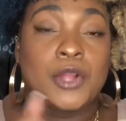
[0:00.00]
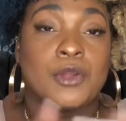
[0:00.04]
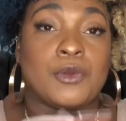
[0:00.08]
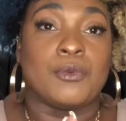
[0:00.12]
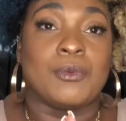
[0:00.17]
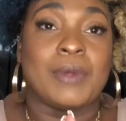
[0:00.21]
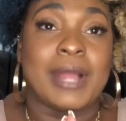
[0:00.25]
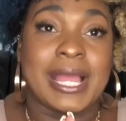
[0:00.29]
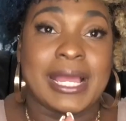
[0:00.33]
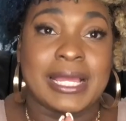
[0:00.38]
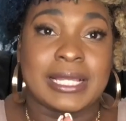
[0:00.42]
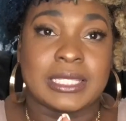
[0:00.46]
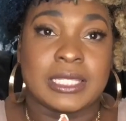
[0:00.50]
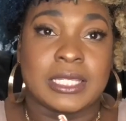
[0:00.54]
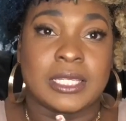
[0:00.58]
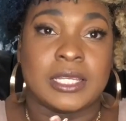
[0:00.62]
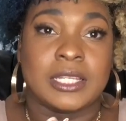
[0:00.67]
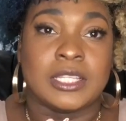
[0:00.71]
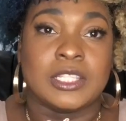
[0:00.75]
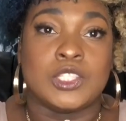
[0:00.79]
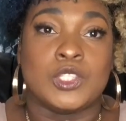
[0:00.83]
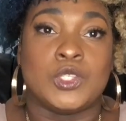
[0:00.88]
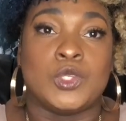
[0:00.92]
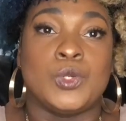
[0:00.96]
great
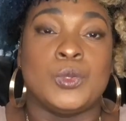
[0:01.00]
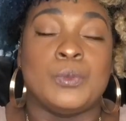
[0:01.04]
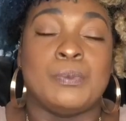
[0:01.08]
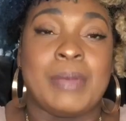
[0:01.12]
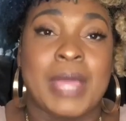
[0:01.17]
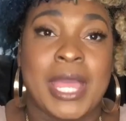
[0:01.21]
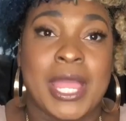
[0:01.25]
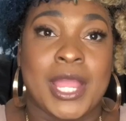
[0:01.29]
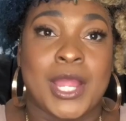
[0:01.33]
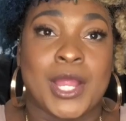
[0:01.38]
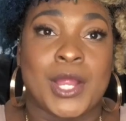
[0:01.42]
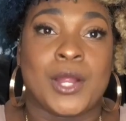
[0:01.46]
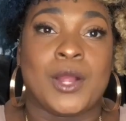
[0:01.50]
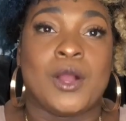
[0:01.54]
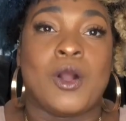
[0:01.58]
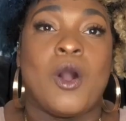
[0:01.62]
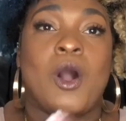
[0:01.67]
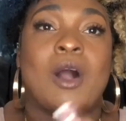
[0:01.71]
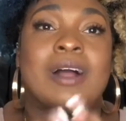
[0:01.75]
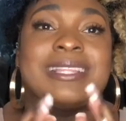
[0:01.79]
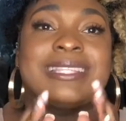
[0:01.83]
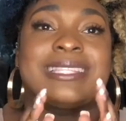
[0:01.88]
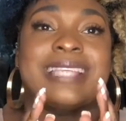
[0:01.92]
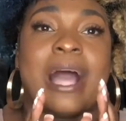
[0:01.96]
to pair
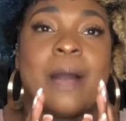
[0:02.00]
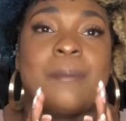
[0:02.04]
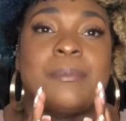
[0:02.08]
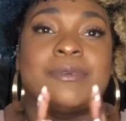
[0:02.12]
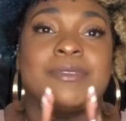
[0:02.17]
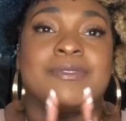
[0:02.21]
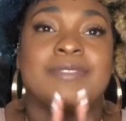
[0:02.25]
on top of